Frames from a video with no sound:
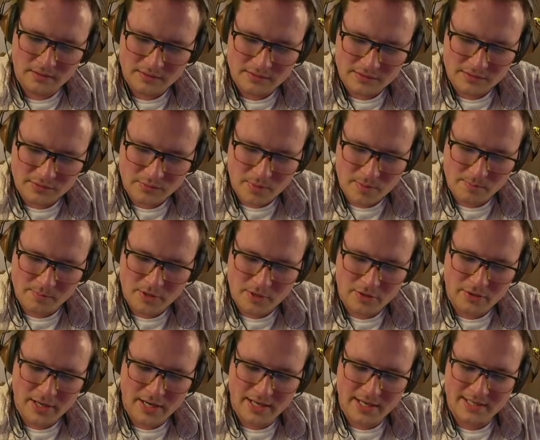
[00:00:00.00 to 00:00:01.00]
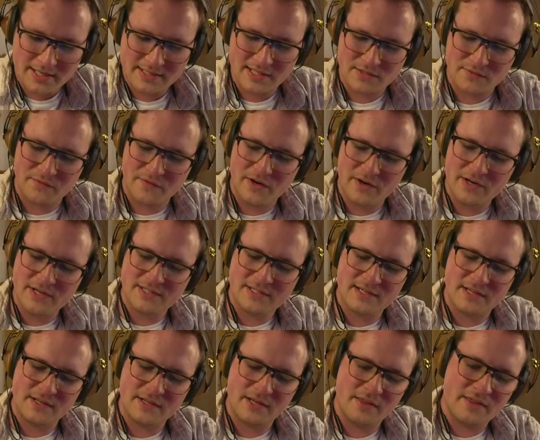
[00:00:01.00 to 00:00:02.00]
Procreate has this very
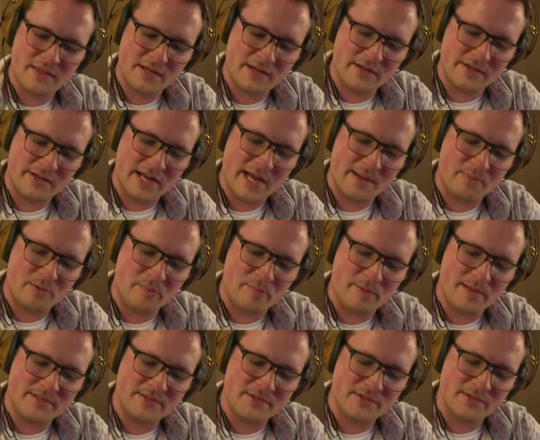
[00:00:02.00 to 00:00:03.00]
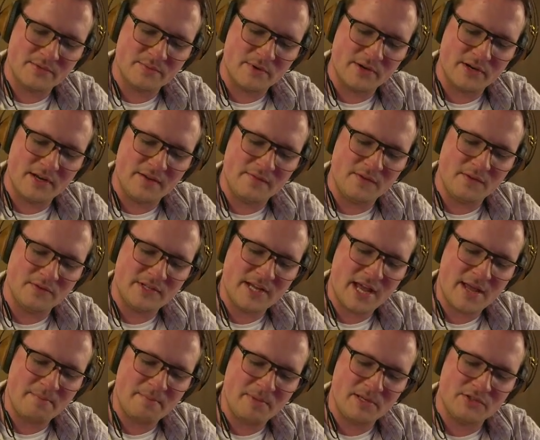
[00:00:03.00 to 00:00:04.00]
silly thing on Apple Pencils where if you
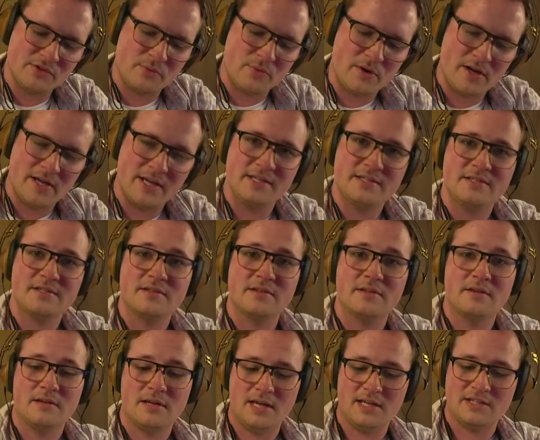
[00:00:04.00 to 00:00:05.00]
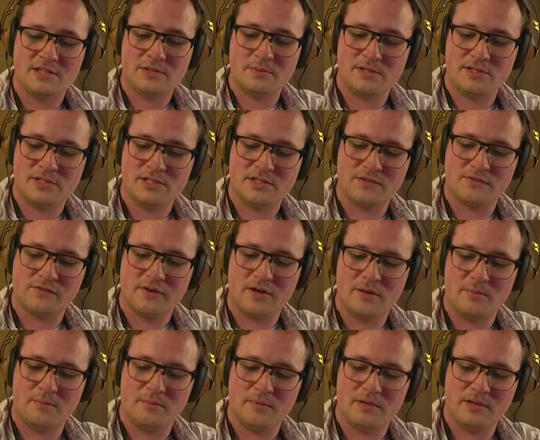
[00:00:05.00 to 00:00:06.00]
tap it twice, it switches
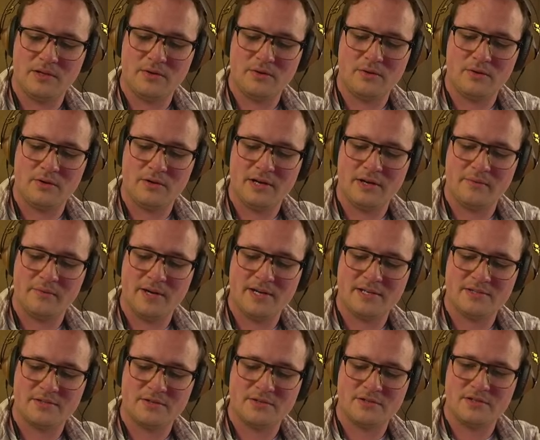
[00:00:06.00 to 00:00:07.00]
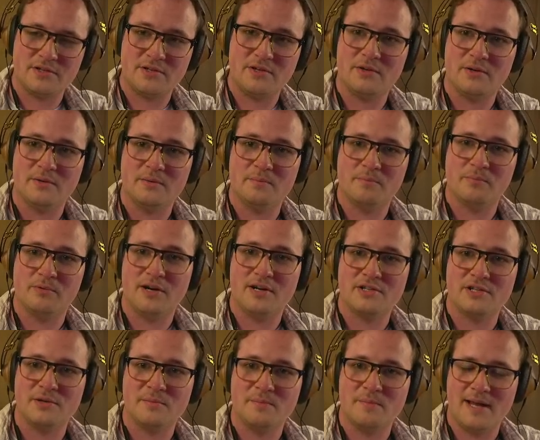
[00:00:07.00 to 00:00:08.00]
from your eraser to your brush
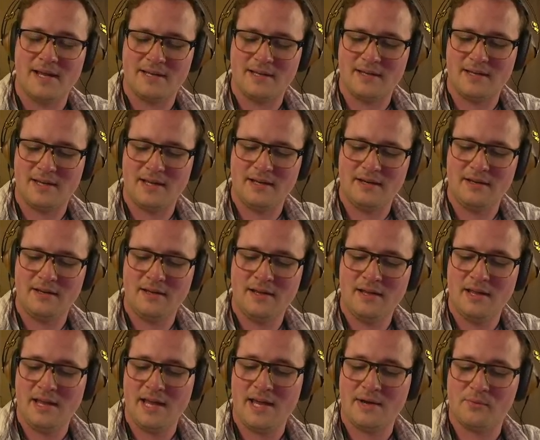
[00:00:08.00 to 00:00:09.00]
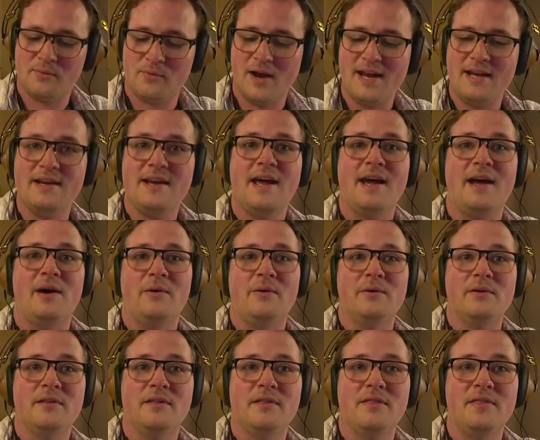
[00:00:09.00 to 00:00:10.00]
and back again. And right now,
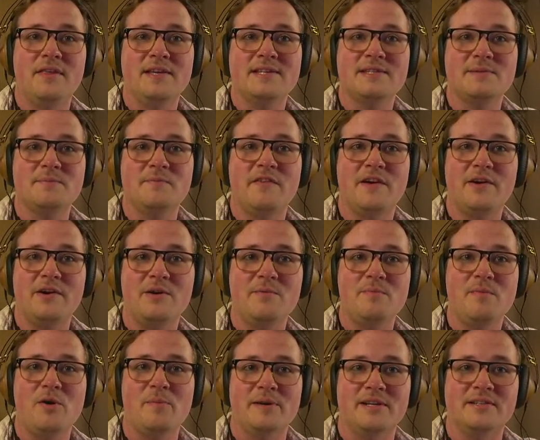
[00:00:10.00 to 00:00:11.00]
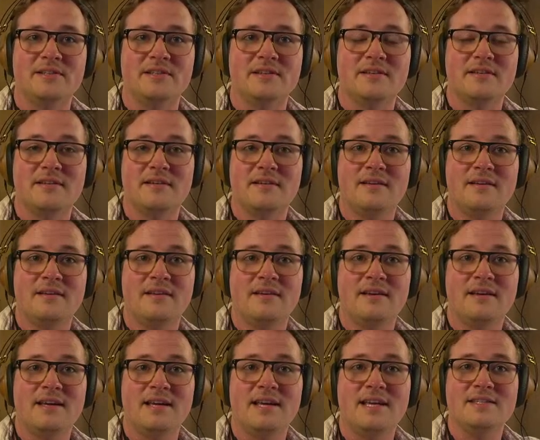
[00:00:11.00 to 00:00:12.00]
this very moment,
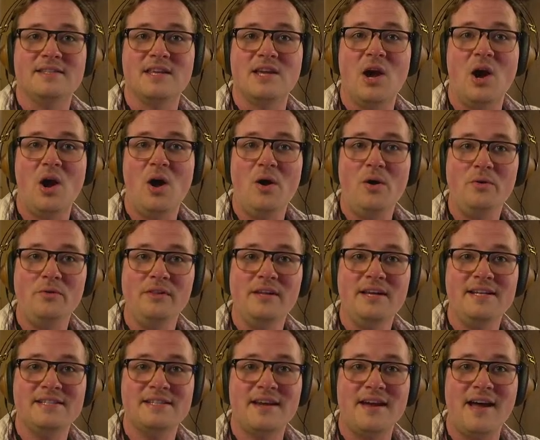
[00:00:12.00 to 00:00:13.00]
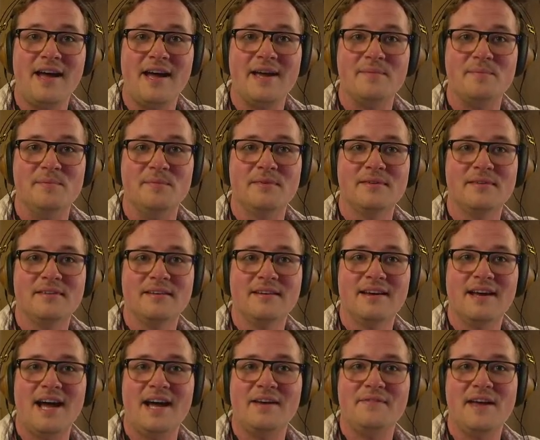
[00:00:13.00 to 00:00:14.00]
is the only time
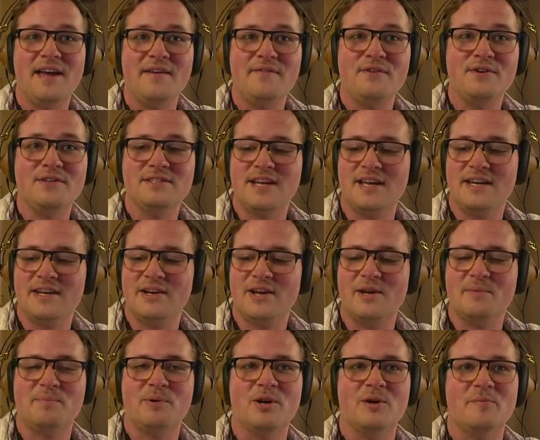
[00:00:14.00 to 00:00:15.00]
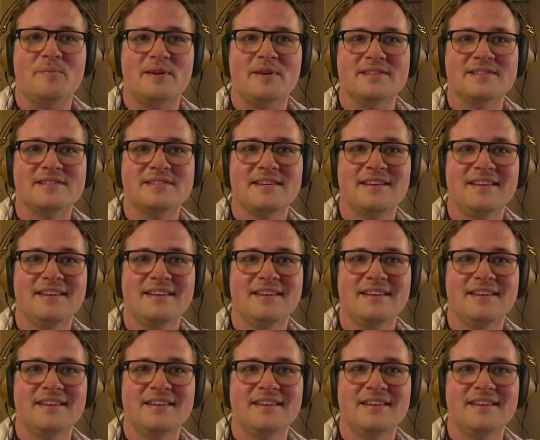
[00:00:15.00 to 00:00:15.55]
I've ever done it on purpose.